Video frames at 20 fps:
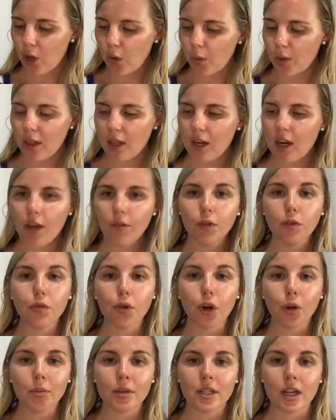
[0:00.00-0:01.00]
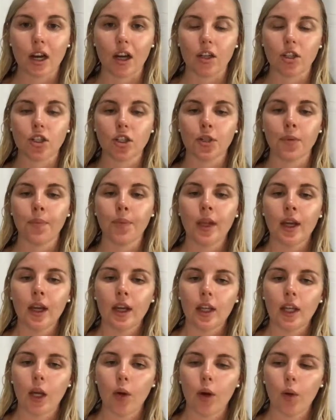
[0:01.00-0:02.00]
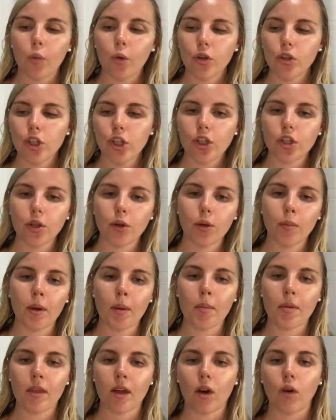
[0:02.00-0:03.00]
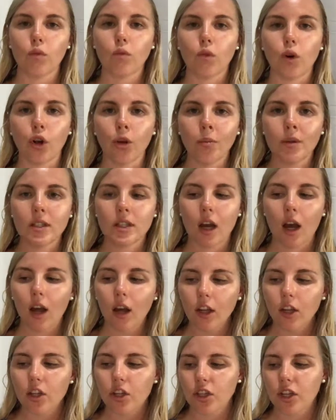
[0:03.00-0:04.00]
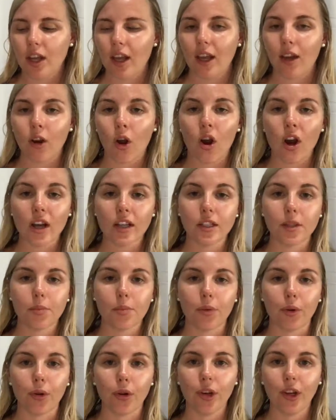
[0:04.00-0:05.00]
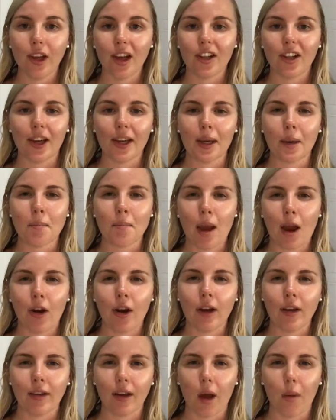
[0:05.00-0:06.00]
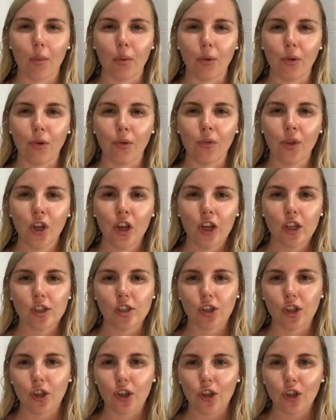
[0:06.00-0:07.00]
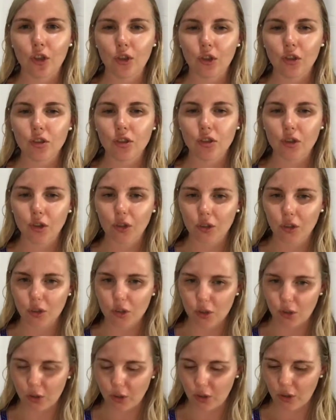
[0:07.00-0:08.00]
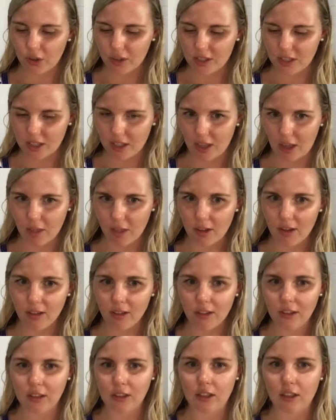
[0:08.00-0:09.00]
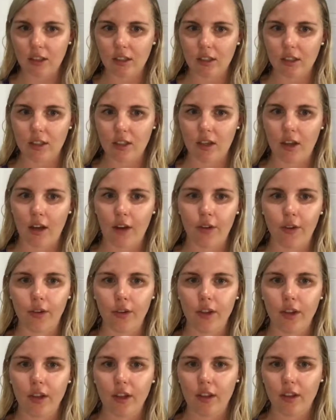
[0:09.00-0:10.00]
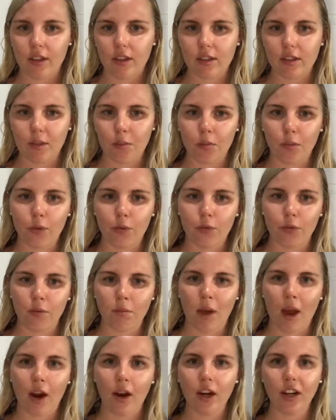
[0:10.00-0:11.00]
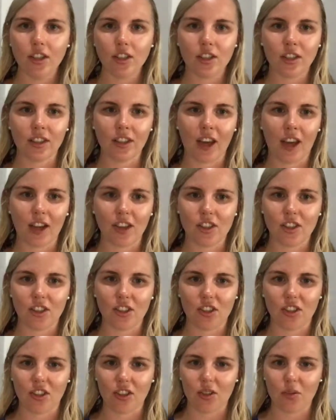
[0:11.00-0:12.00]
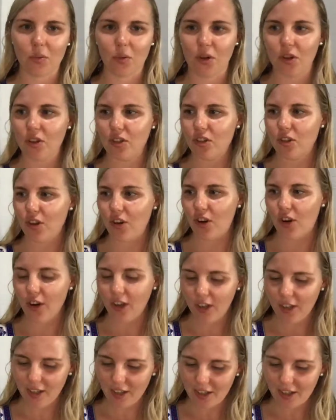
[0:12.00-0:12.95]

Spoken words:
We then have Aroma Touch. Now, I want you to remember that Aroma Touch and Ice Blue are like a married couple. So you use those two together, and this is now the symbol for marriage in case you just wanted to know.